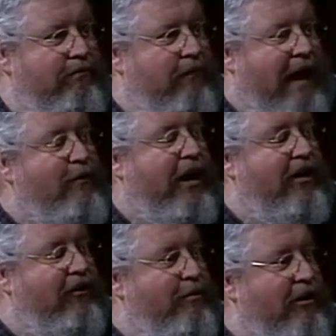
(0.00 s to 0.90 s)

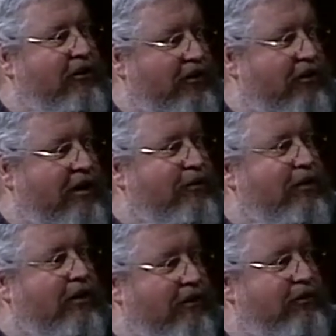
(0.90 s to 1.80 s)
advocates have been successful,
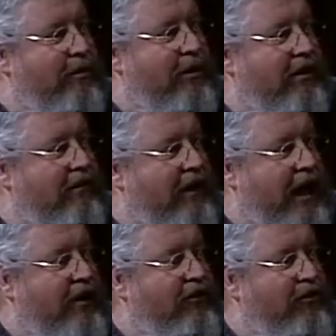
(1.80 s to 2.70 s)
or some of the
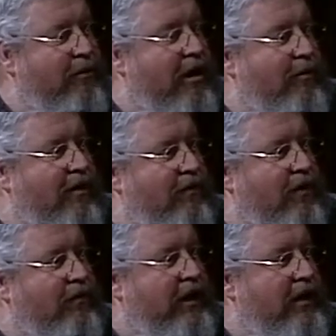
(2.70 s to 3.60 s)
cases you might have been
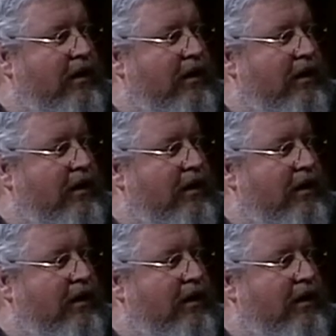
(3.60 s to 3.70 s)
involved in?